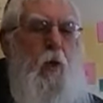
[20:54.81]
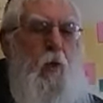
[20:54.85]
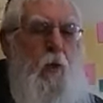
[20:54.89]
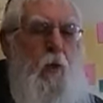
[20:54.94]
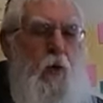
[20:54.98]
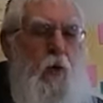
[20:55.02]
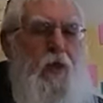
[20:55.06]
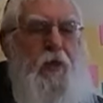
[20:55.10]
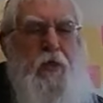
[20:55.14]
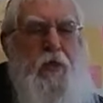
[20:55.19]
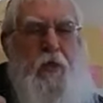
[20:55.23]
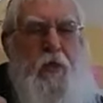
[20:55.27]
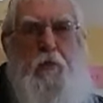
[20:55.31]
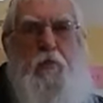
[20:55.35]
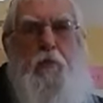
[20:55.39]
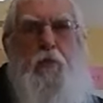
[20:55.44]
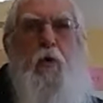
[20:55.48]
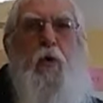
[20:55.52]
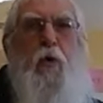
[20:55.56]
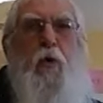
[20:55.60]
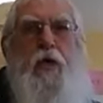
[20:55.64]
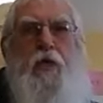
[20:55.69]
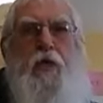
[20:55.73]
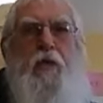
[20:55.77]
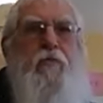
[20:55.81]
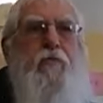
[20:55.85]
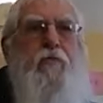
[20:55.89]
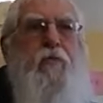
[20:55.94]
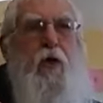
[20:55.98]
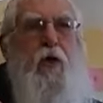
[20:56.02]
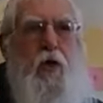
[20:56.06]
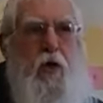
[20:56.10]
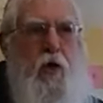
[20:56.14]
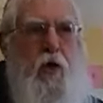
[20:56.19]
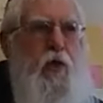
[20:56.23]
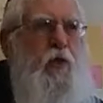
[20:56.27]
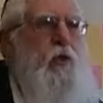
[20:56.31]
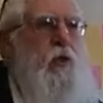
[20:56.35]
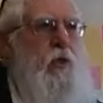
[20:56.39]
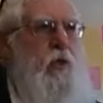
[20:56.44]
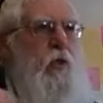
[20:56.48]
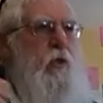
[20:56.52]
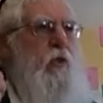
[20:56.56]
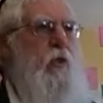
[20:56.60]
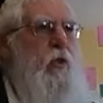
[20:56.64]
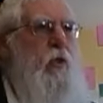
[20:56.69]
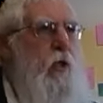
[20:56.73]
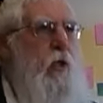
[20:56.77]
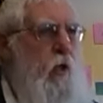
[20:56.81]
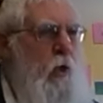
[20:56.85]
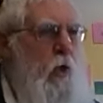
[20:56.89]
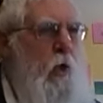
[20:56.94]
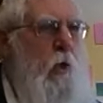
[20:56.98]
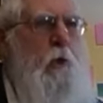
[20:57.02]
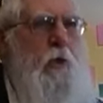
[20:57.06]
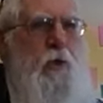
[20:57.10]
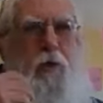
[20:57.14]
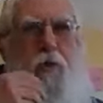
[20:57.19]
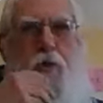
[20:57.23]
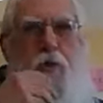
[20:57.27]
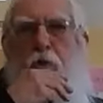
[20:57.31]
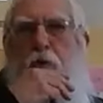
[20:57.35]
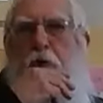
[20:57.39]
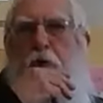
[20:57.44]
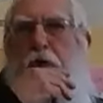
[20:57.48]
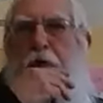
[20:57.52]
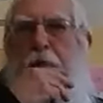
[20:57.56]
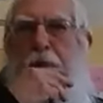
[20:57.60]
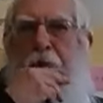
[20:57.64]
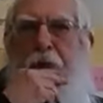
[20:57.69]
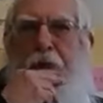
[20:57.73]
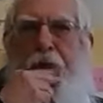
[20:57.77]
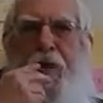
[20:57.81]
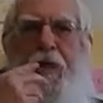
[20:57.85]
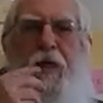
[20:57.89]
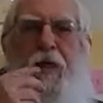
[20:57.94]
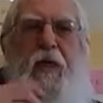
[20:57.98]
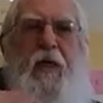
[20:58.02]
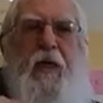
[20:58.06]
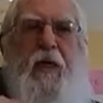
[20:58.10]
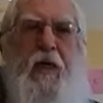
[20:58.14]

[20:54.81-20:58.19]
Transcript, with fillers: what is the point of a chassid going to the Rebbe.